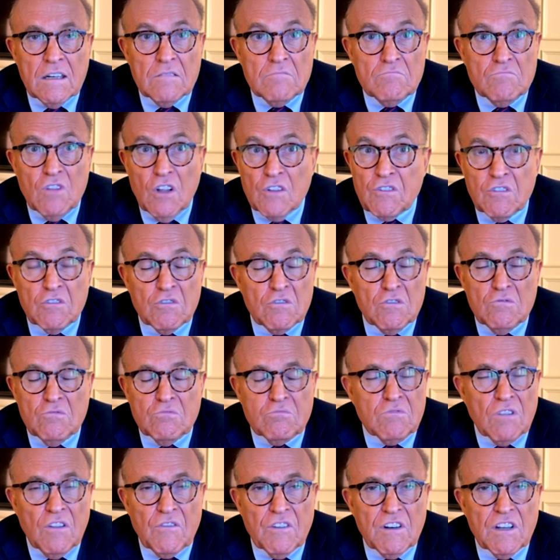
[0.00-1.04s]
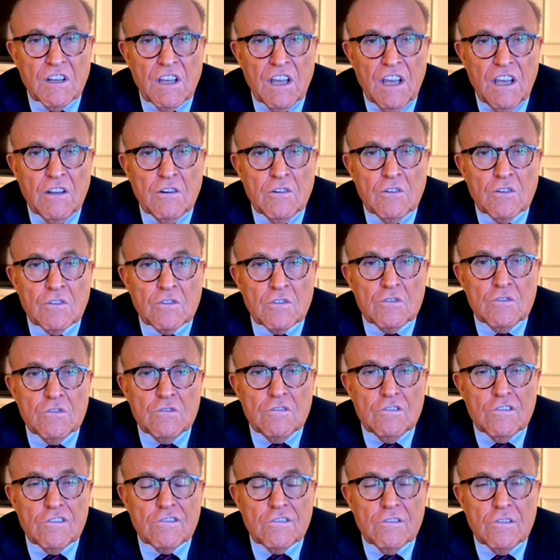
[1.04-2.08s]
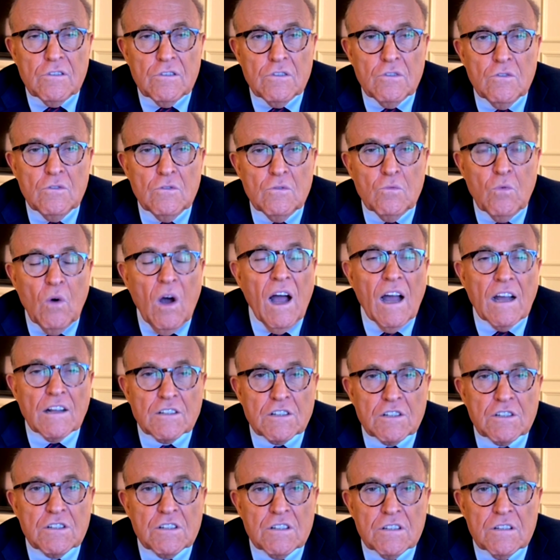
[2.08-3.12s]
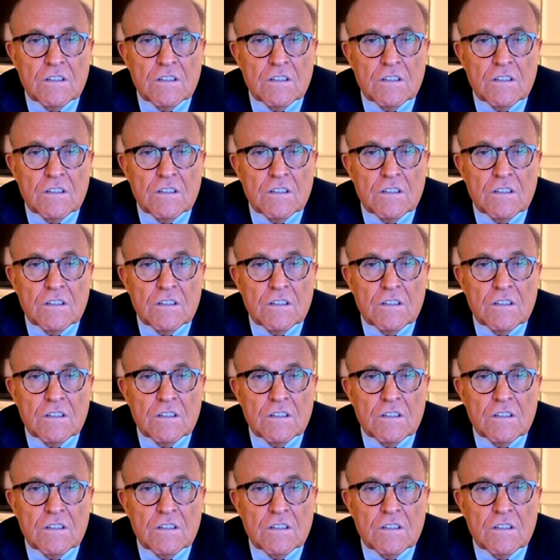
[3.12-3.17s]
nothing to gain or lose, who watched